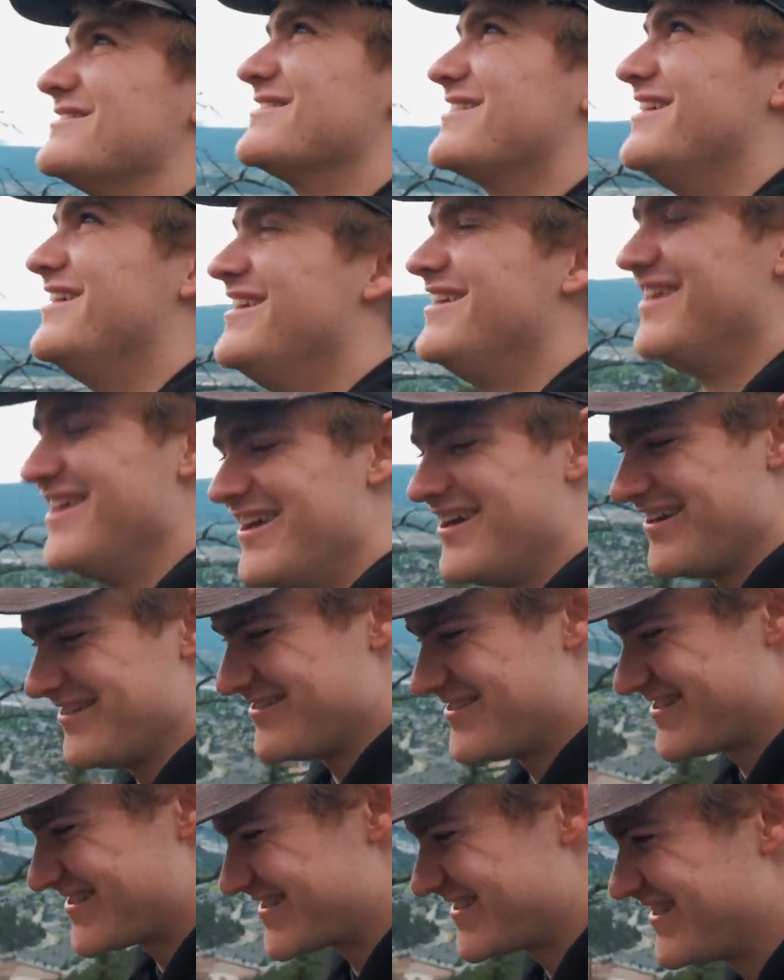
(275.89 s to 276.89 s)

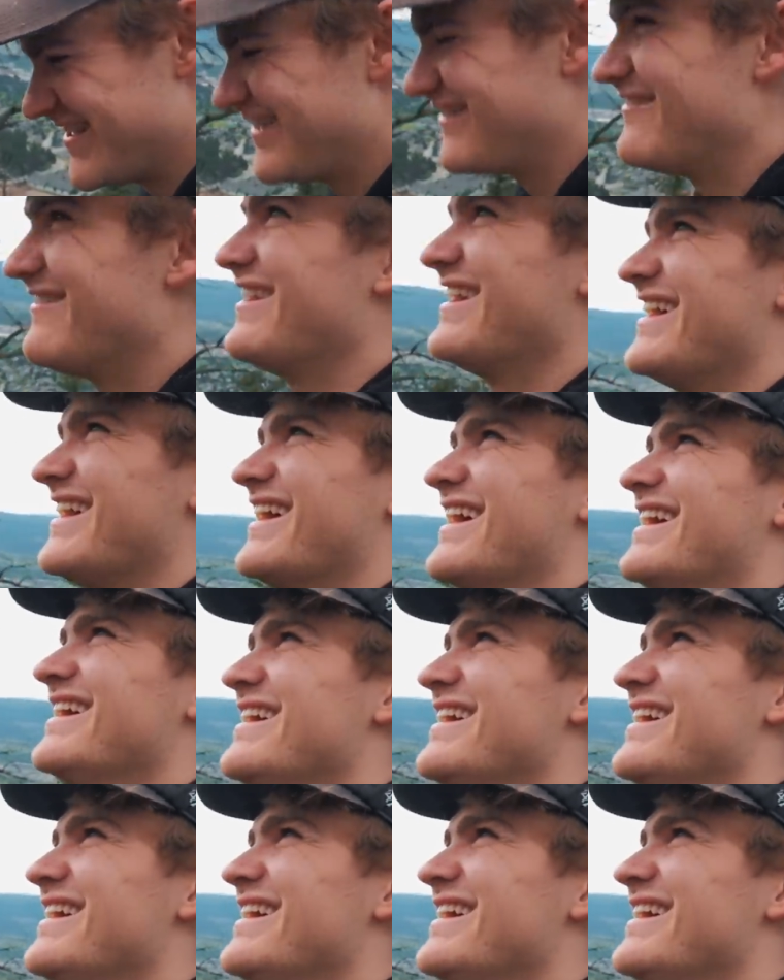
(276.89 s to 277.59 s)
There's no way.